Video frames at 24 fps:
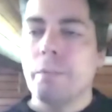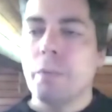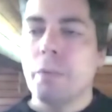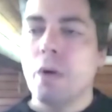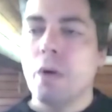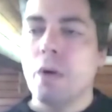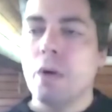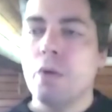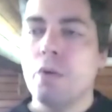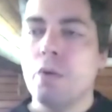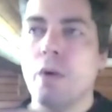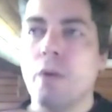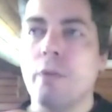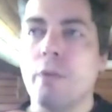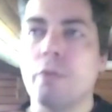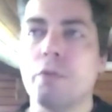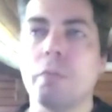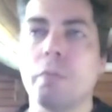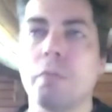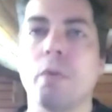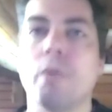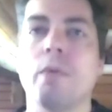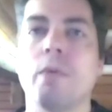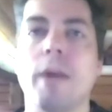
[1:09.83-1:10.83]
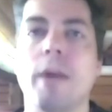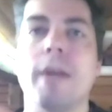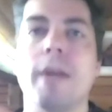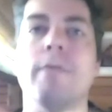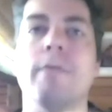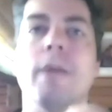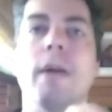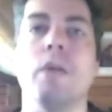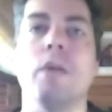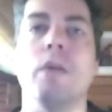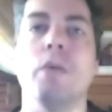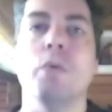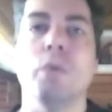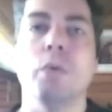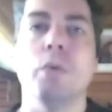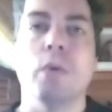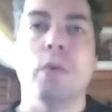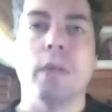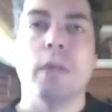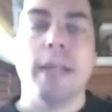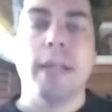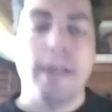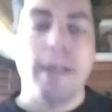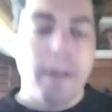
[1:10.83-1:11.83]
oh, you have to provide value,
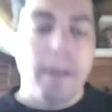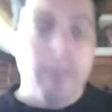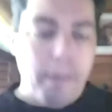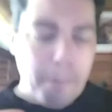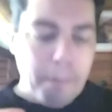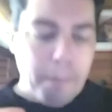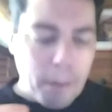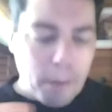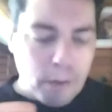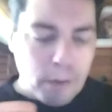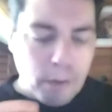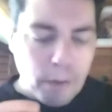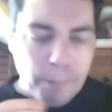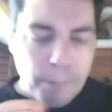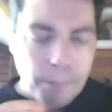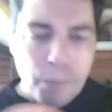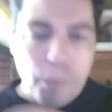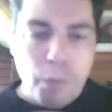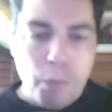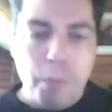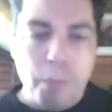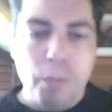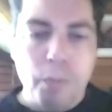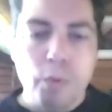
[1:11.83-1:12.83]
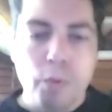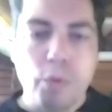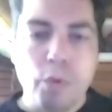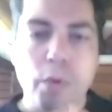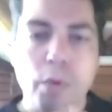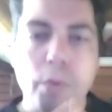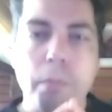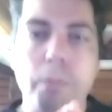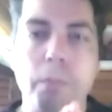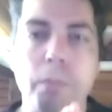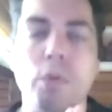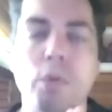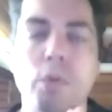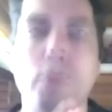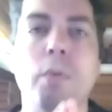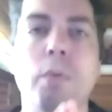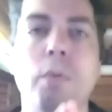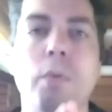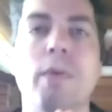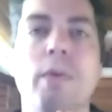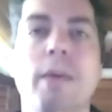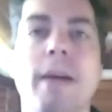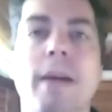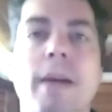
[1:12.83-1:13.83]
okay, but you, you don't, don't
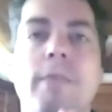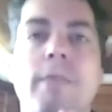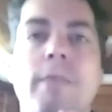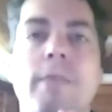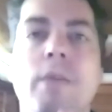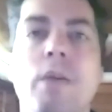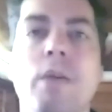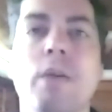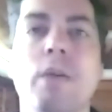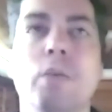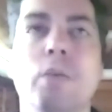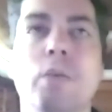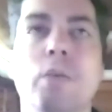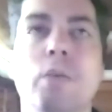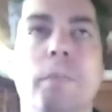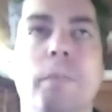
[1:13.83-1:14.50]
provide value